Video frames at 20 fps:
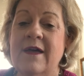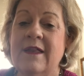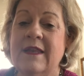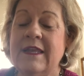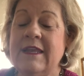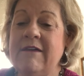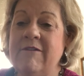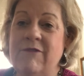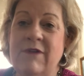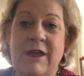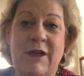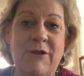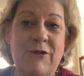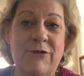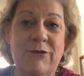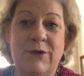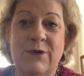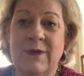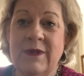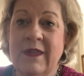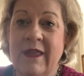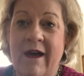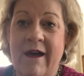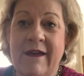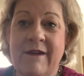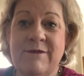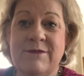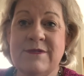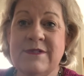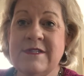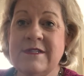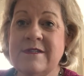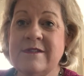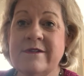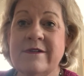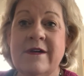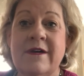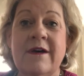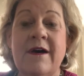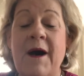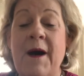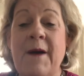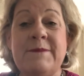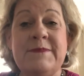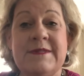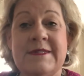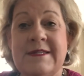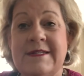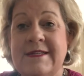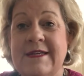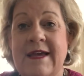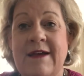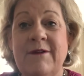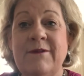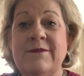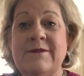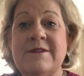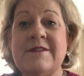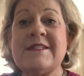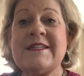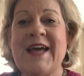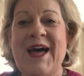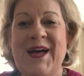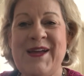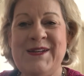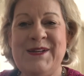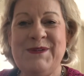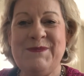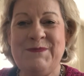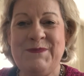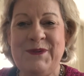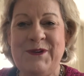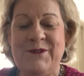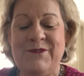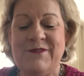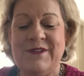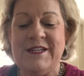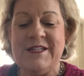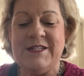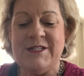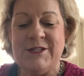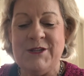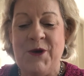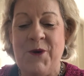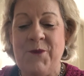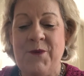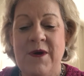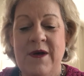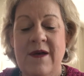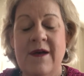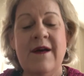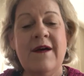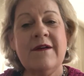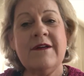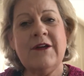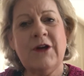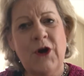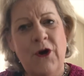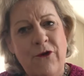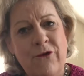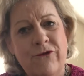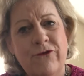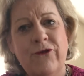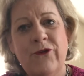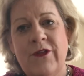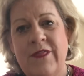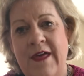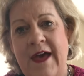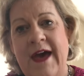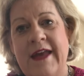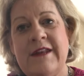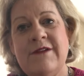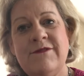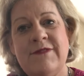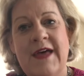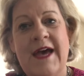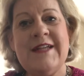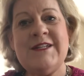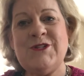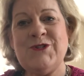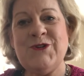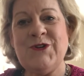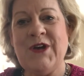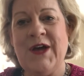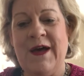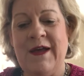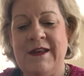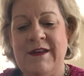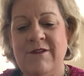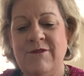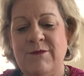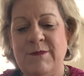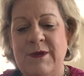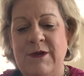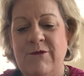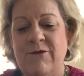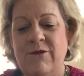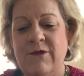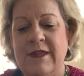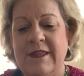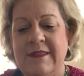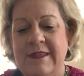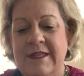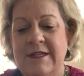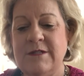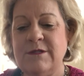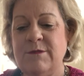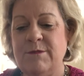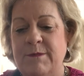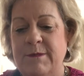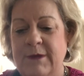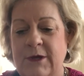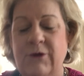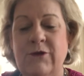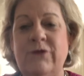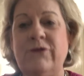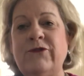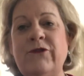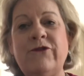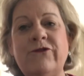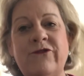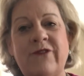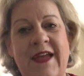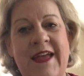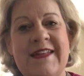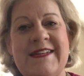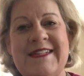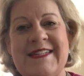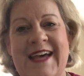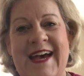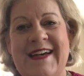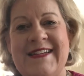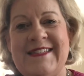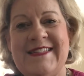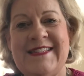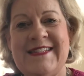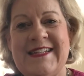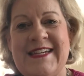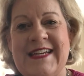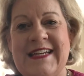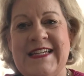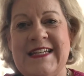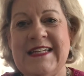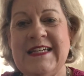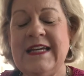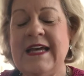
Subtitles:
living through life's ups and downs kind of movie. So go for that if that's your kind of movie. This Beautiful Fantastic.